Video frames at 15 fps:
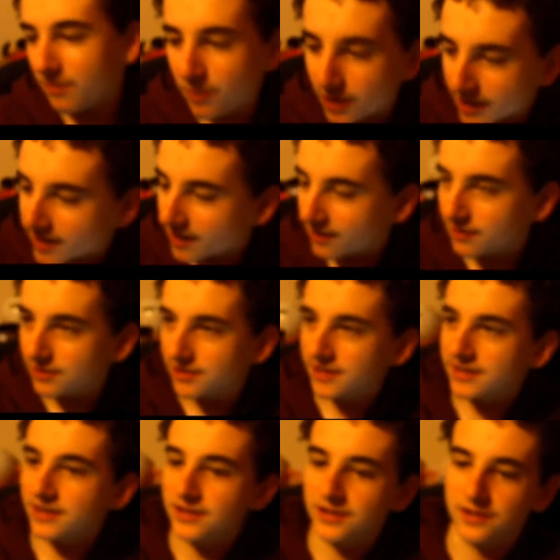Woody
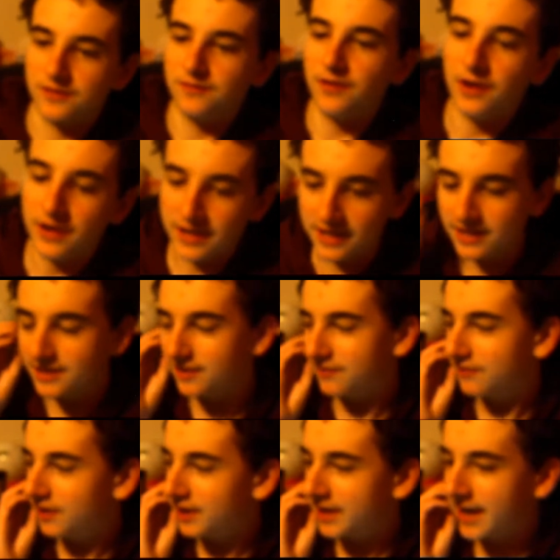Harrelson is just funny. He's a
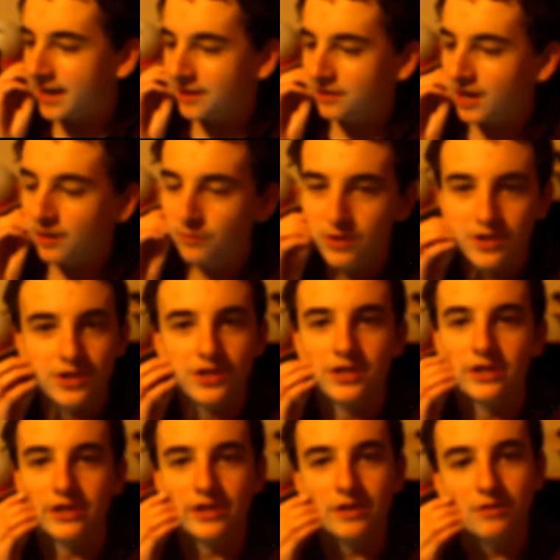funny actor. I
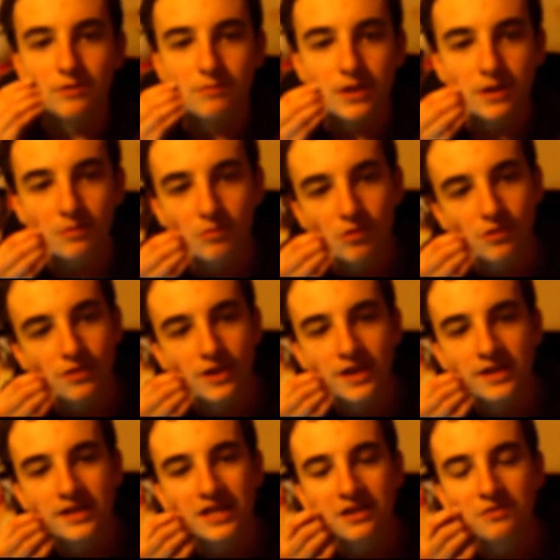wish he would be in more
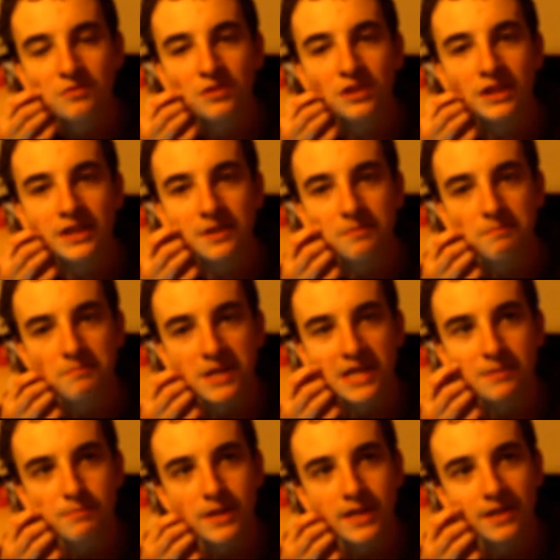things. He didn't really get
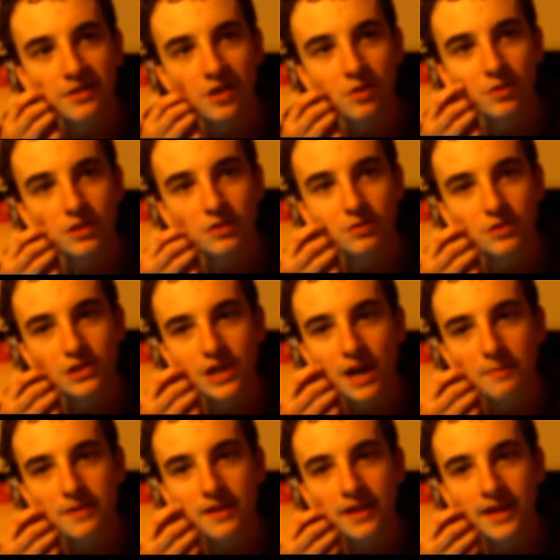big, though, until
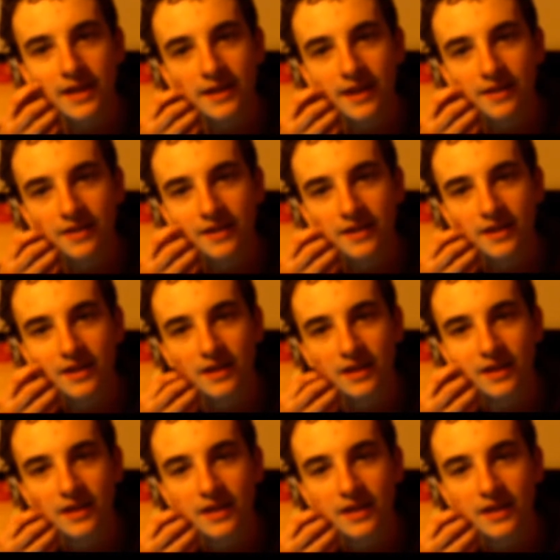Zombieland, I think.